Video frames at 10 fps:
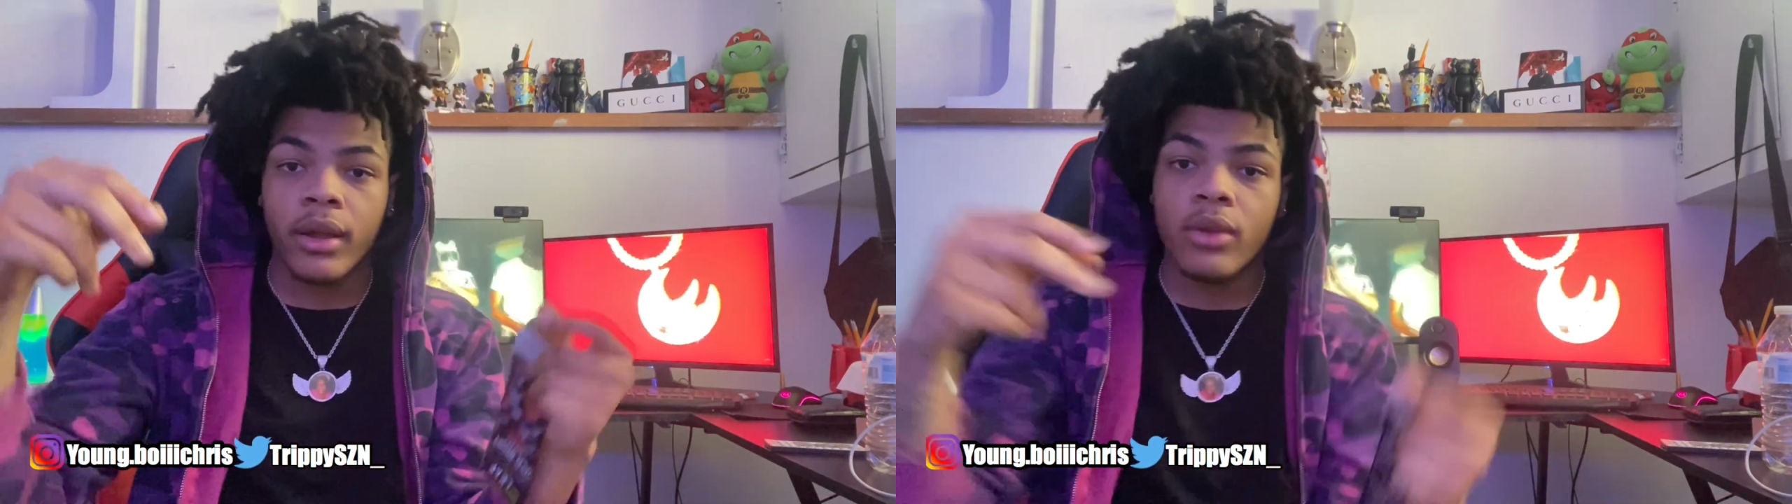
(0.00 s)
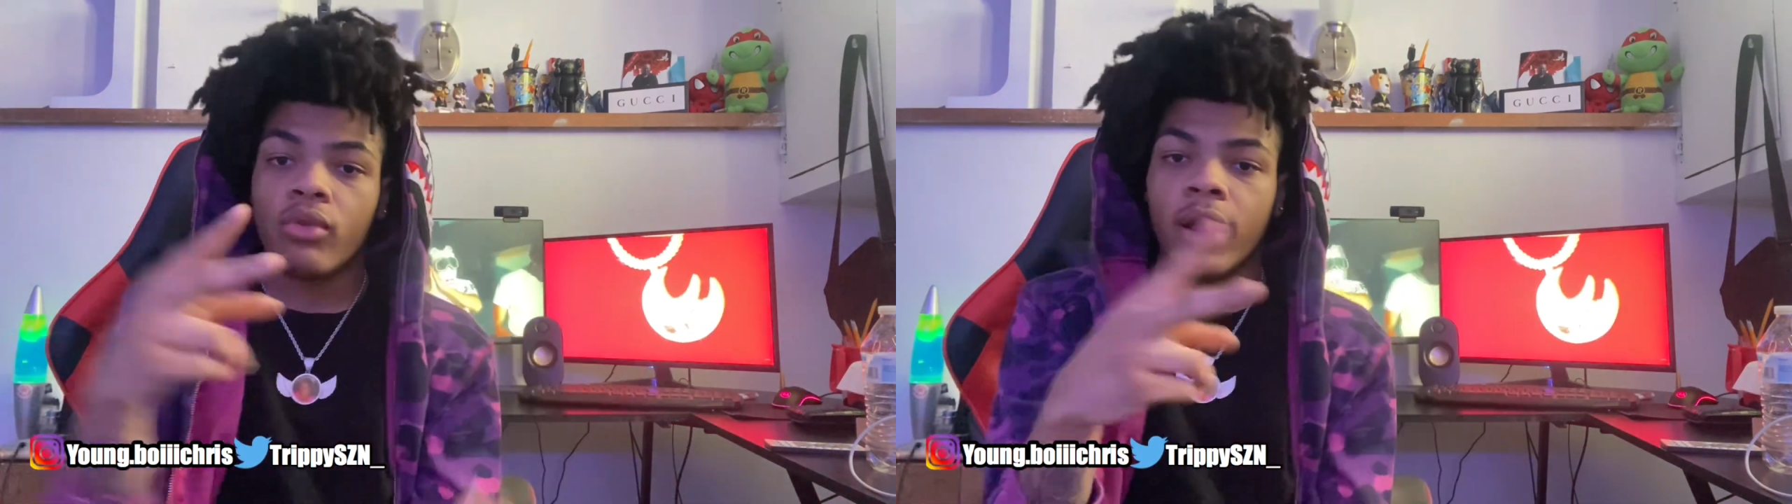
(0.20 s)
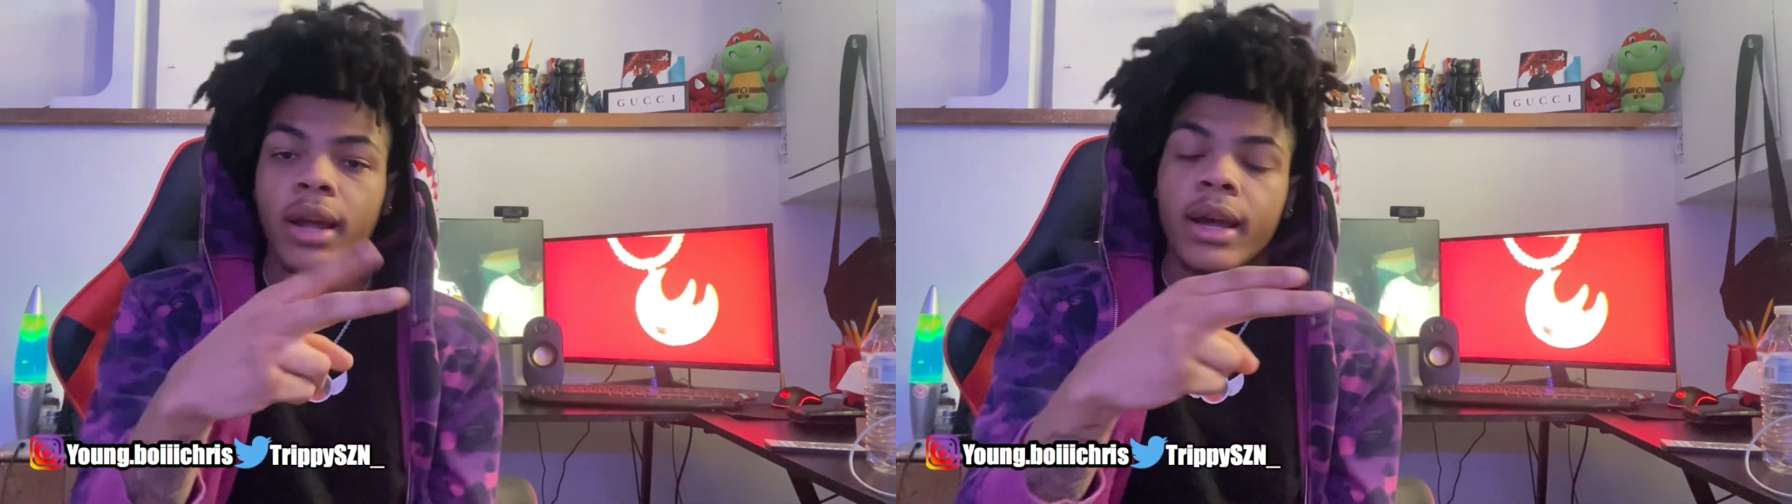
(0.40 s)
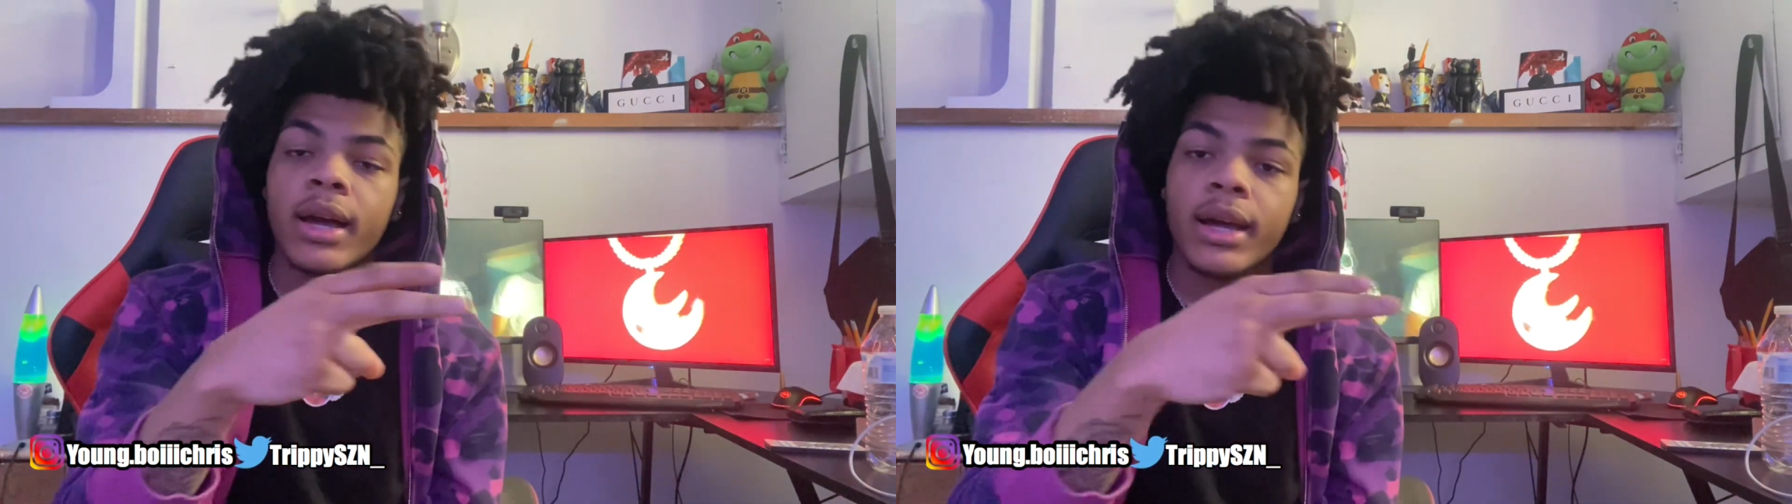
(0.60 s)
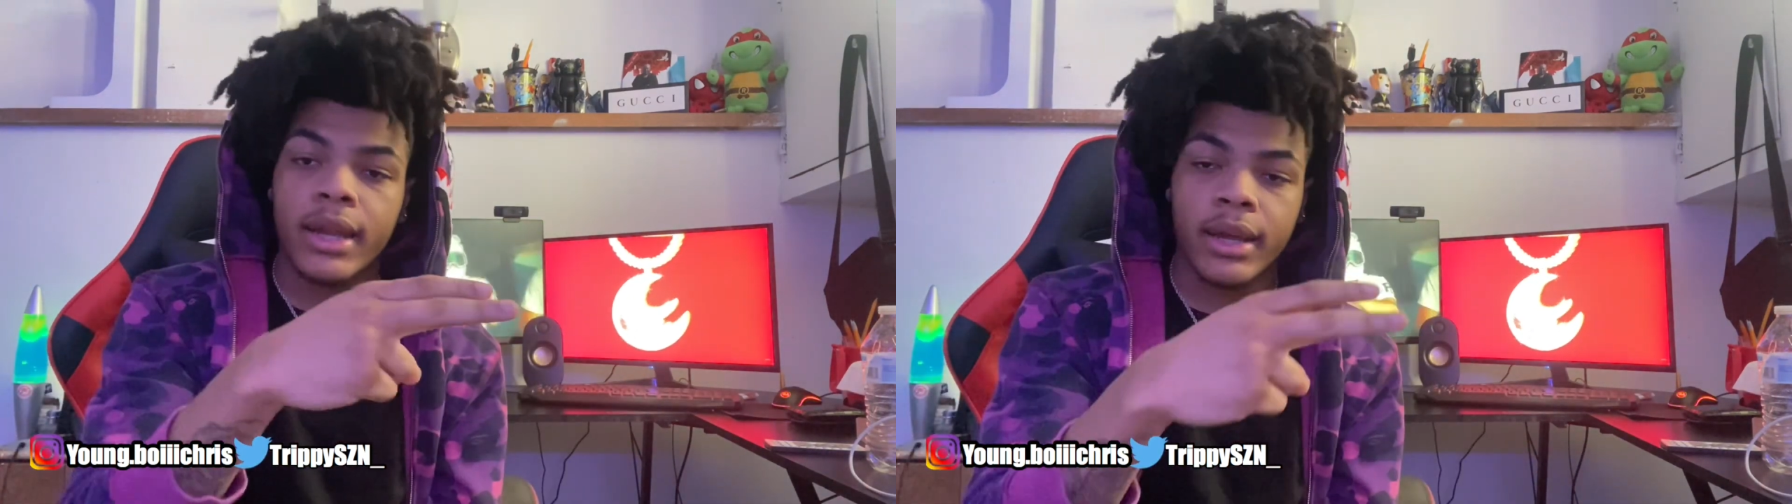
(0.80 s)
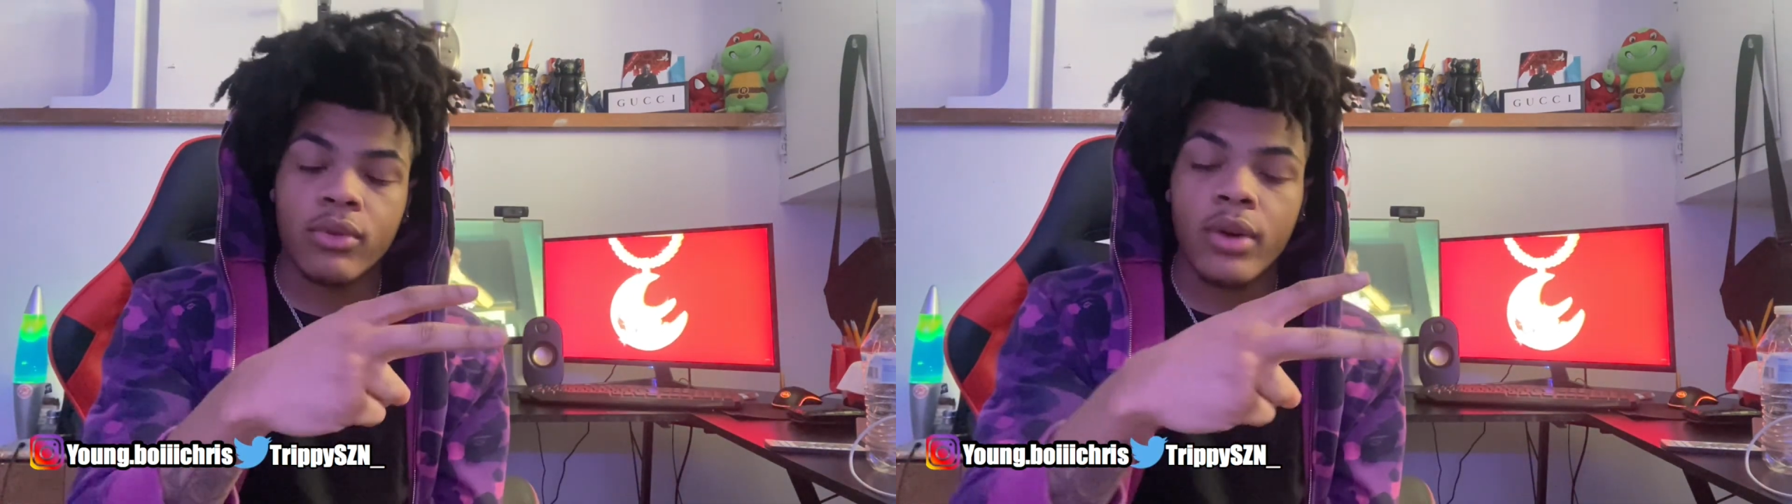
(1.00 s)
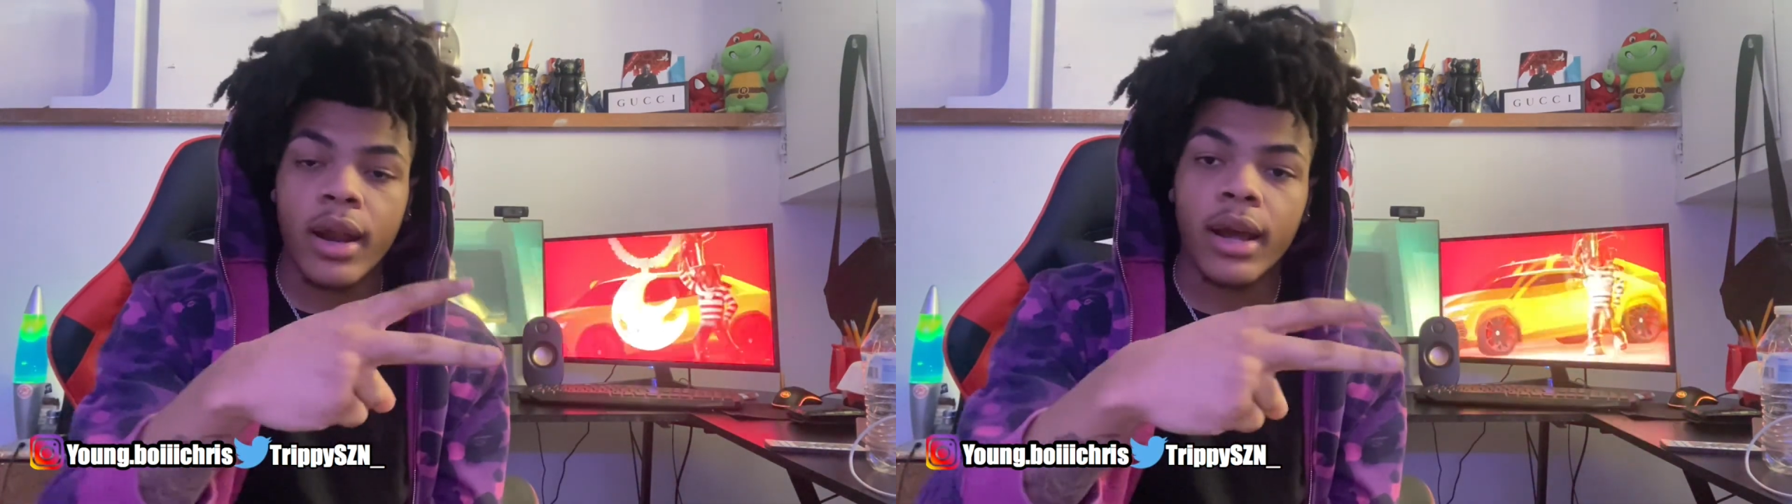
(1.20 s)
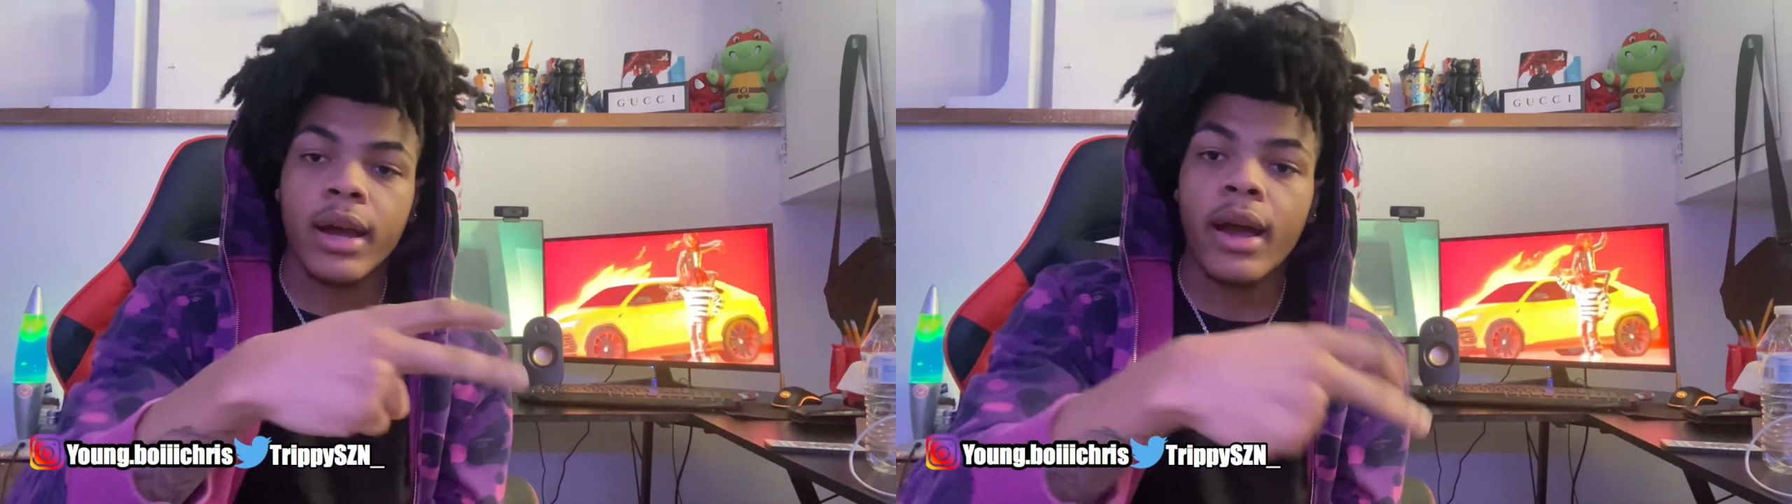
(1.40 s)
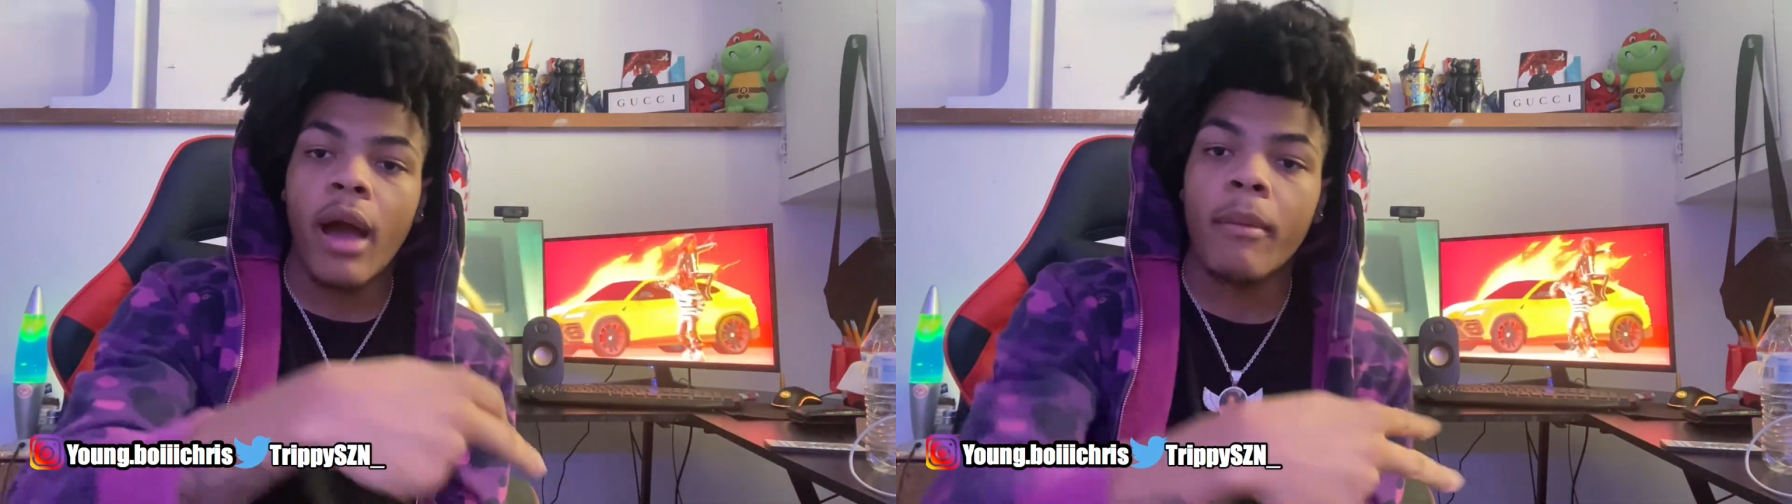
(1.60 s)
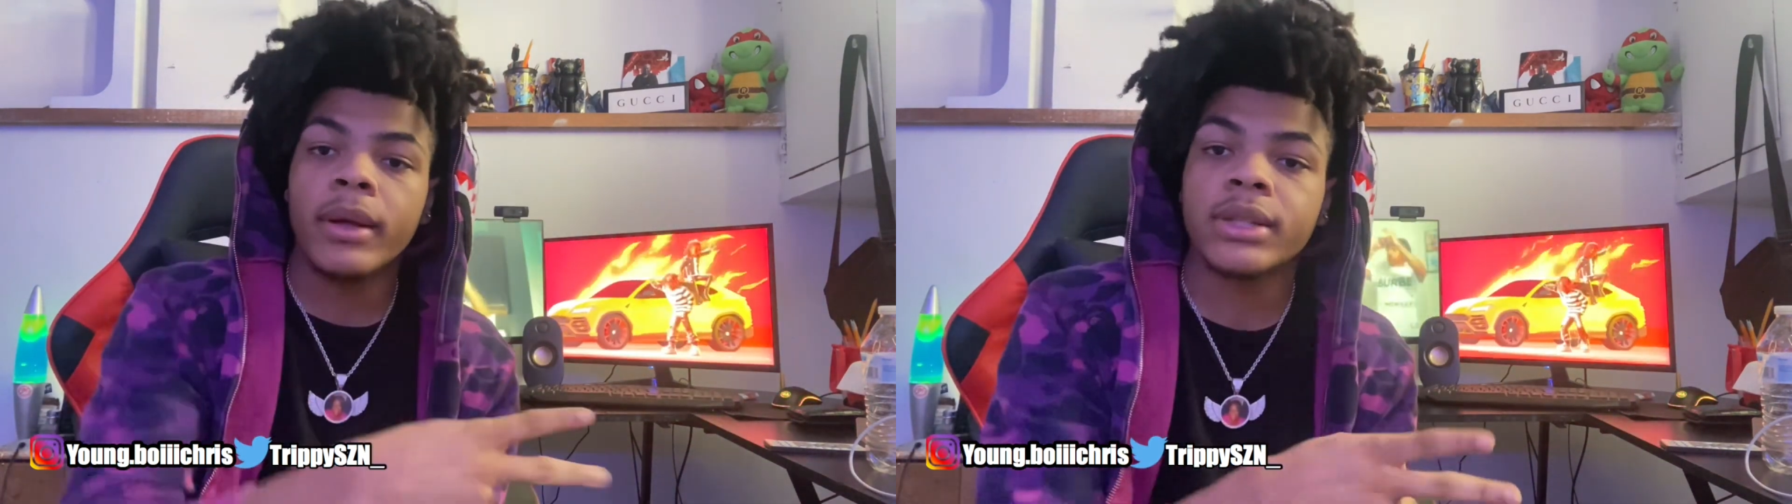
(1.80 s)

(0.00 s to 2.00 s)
You gotta cut it. You gotta cut how much